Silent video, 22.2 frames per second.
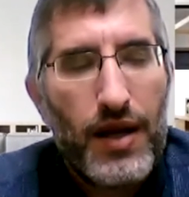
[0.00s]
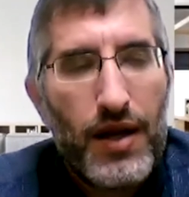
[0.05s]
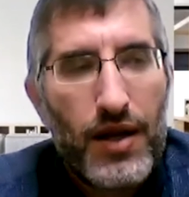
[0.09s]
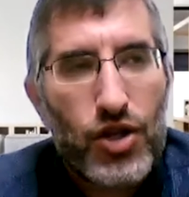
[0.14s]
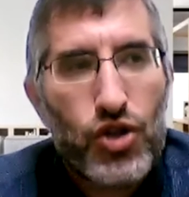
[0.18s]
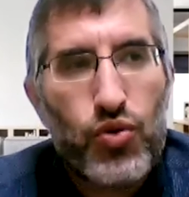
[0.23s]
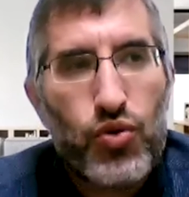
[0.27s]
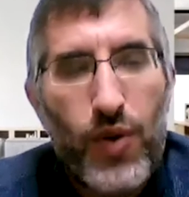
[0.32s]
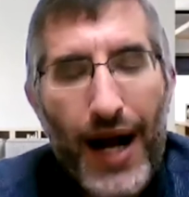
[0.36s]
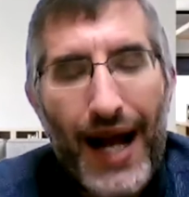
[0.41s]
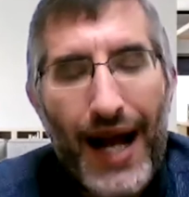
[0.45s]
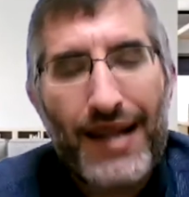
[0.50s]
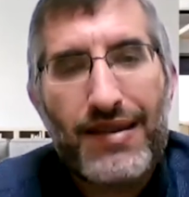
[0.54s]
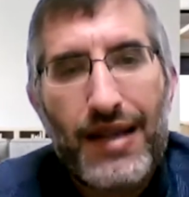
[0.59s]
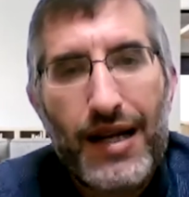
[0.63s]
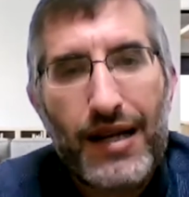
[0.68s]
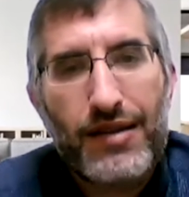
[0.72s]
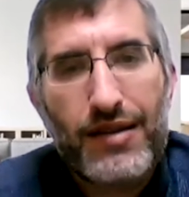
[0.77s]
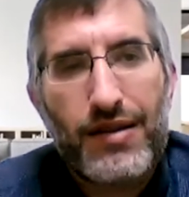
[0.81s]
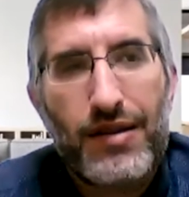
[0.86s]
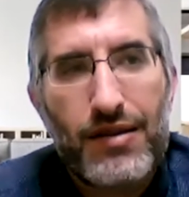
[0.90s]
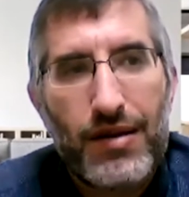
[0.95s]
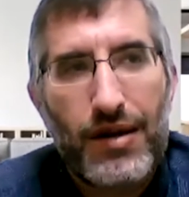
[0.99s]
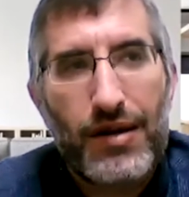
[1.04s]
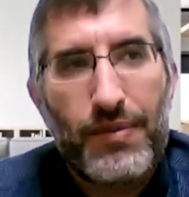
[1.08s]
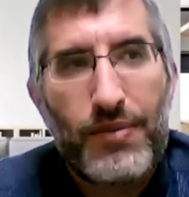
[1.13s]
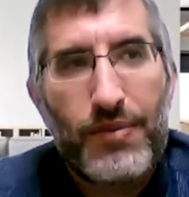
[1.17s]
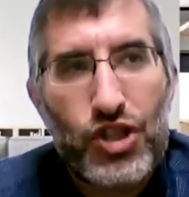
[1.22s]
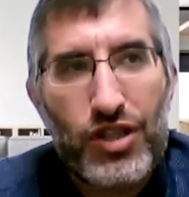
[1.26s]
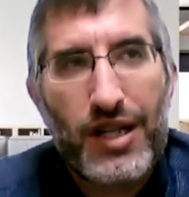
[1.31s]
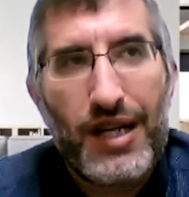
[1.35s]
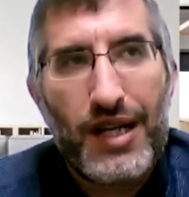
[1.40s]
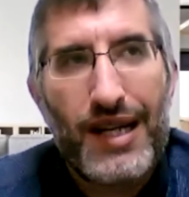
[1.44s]
translated to
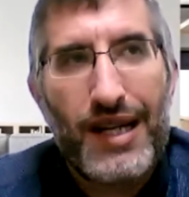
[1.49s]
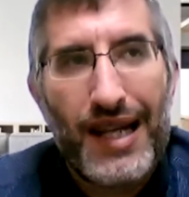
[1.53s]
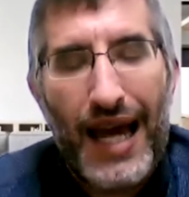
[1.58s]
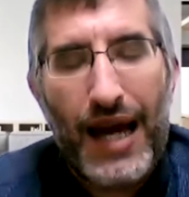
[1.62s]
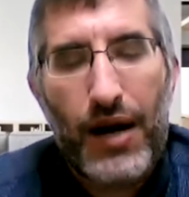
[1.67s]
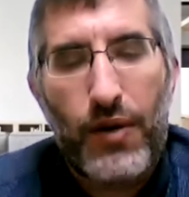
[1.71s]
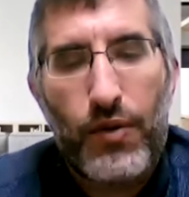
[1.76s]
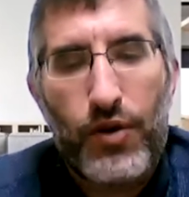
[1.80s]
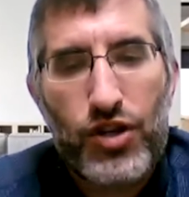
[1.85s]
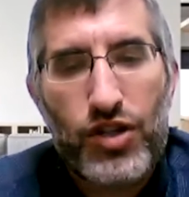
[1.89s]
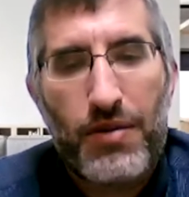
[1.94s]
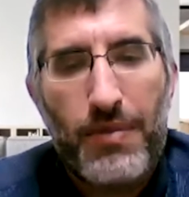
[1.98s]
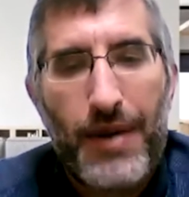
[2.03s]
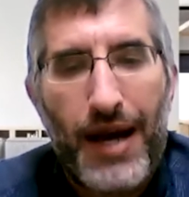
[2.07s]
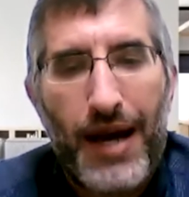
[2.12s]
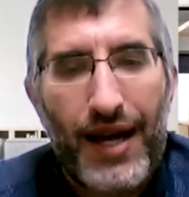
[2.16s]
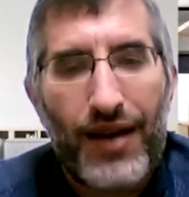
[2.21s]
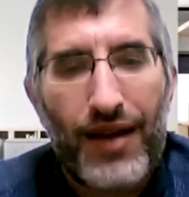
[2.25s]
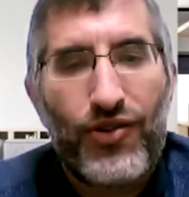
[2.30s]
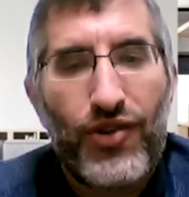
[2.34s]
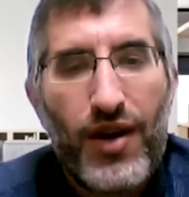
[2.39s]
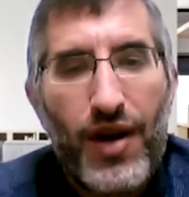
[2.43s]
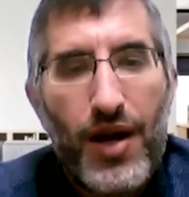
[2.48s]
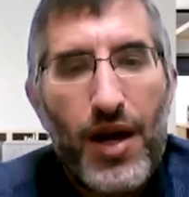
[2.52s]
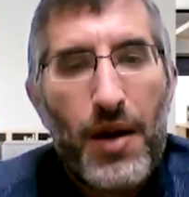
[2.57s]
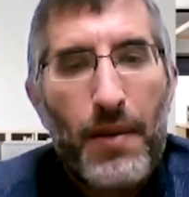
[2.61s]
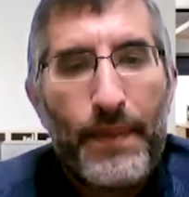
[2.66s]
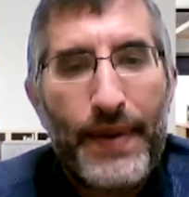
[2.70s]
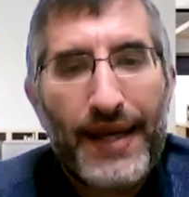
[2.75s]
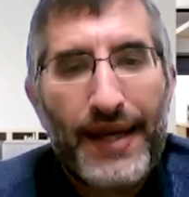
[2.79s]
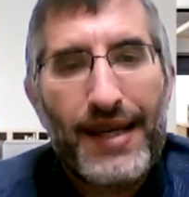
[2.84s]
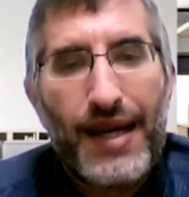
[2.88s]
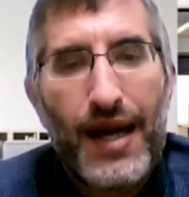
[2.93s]
machine language commands,
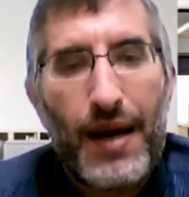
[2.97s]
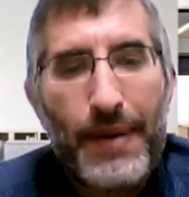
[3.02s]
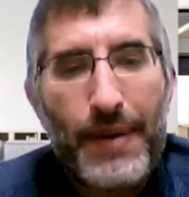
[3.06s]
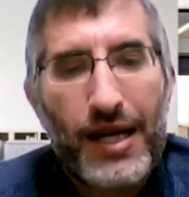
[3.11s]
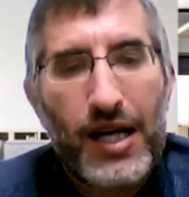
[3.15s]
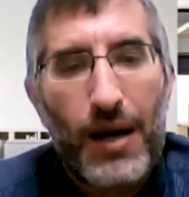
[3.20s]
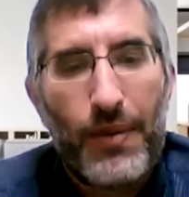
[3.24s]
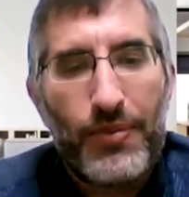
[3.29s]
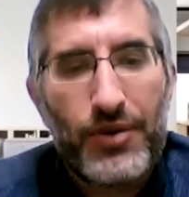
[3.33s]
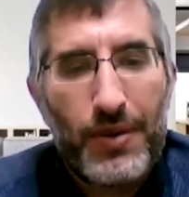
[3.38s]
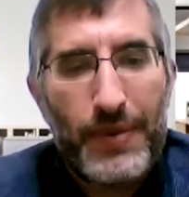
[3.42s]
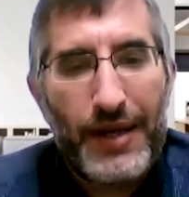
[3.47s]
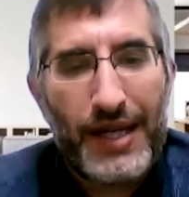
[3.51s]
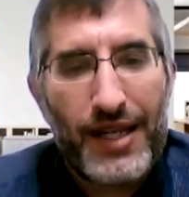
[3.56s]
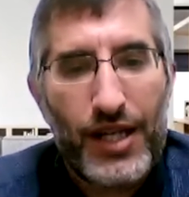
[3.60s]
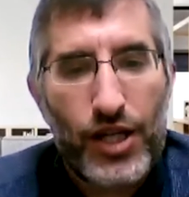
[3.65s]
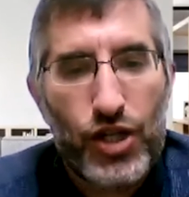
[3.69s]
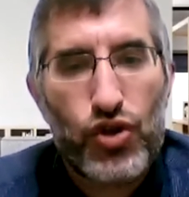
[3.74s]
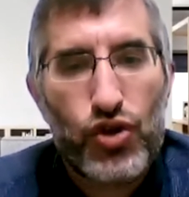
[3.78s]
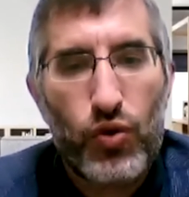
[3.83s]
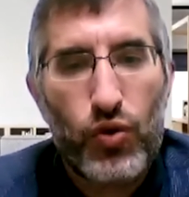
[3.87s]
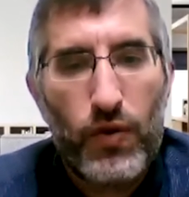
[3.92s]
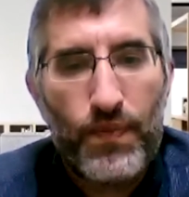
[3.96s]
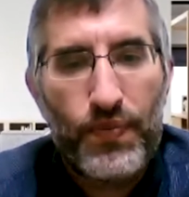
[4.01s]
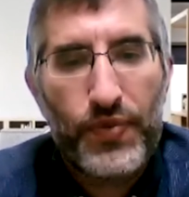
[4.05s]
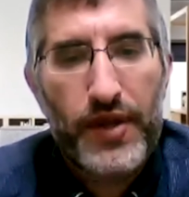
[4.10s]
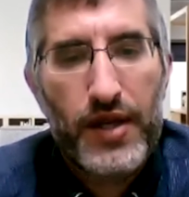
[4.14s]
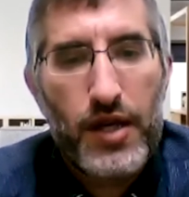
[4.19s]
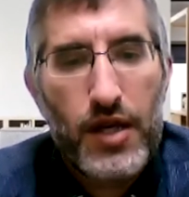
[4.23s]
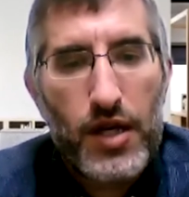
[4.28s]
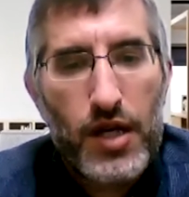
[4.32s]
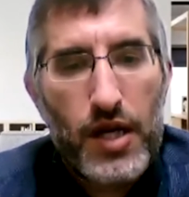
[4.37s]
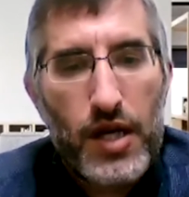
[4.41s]
becomes a big issue.
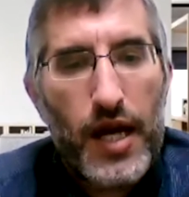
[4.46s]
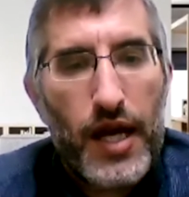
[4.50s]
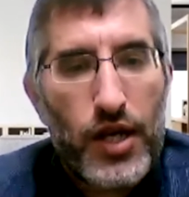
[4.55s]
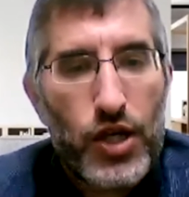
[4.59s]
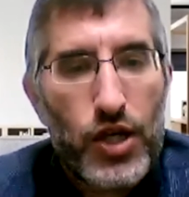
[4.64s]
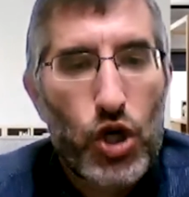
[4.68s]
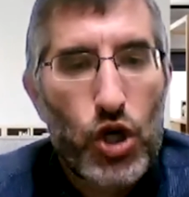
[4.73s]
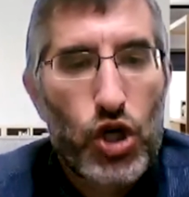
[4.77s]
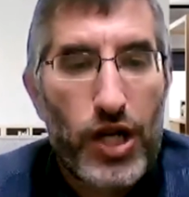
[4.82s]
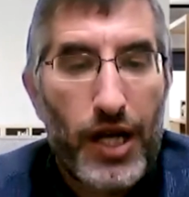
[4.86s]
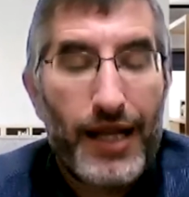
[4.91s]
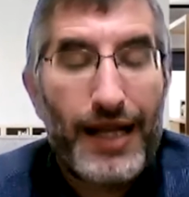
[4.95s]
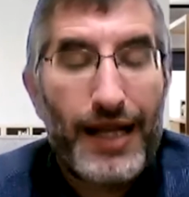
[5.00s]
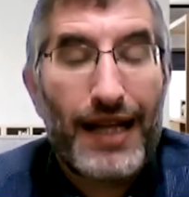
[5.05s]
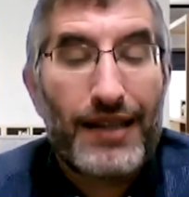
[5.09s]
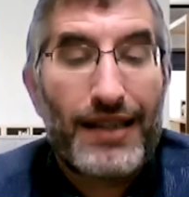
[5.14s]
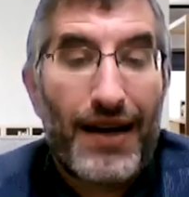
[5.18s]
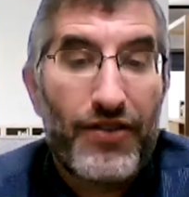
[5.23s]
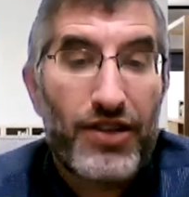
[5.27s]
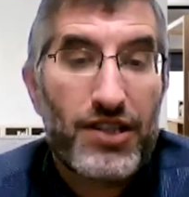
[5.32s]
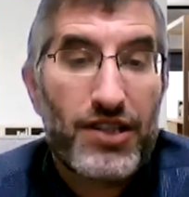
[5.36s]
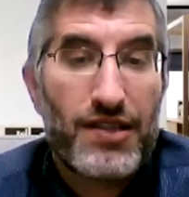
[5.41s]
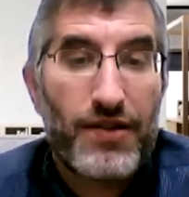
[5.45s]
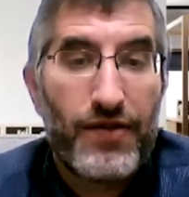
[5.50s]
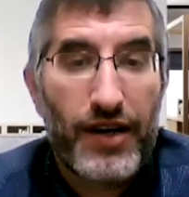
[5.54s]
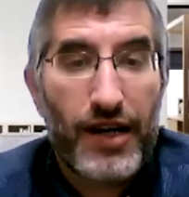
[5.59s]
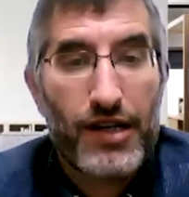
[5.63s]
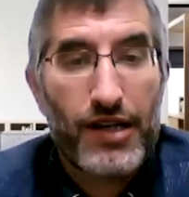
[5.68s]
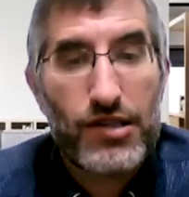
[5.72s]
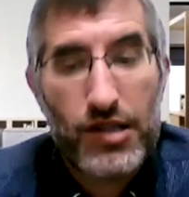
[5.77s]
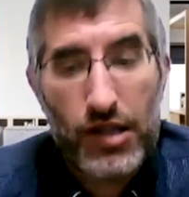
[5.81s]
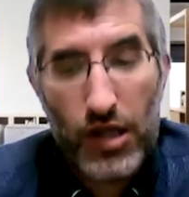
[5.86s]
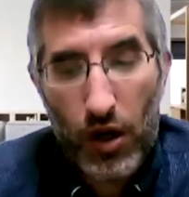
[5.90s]
Usually that's obviously
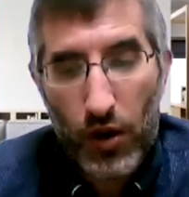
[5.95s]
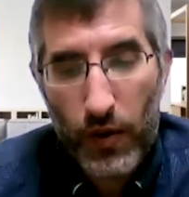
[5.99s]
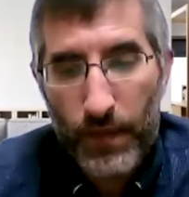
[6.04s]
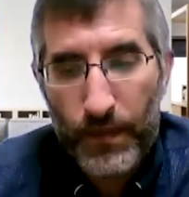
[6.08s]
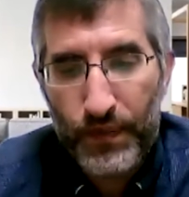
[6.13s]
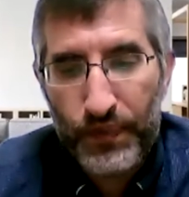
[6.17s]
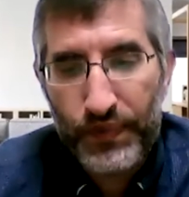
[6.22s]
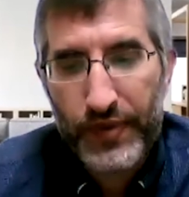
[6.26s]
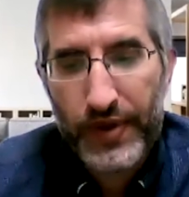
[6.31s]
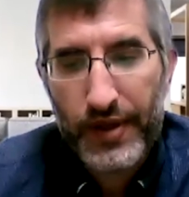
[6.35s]
very slower.